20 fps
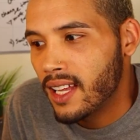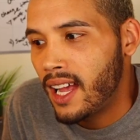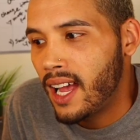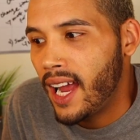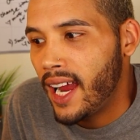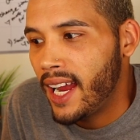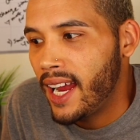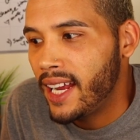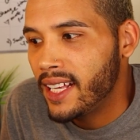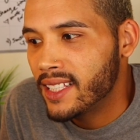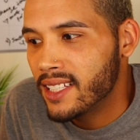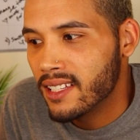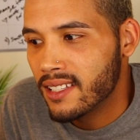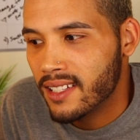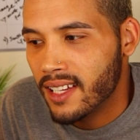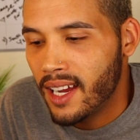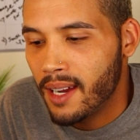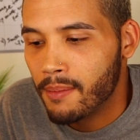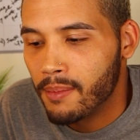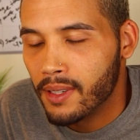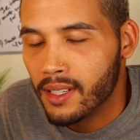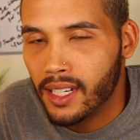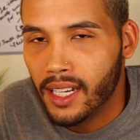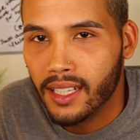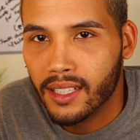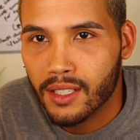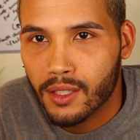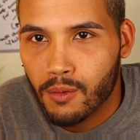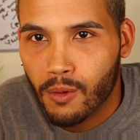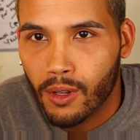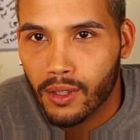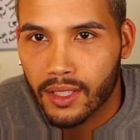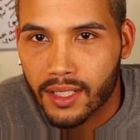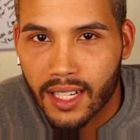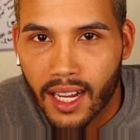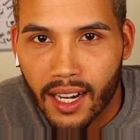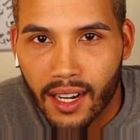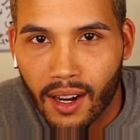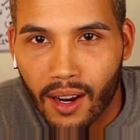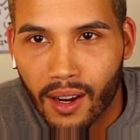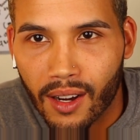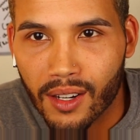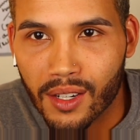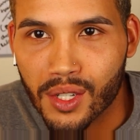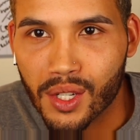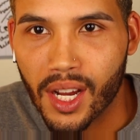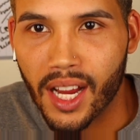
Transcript: i hate to say it but yeah this world is kind of harsh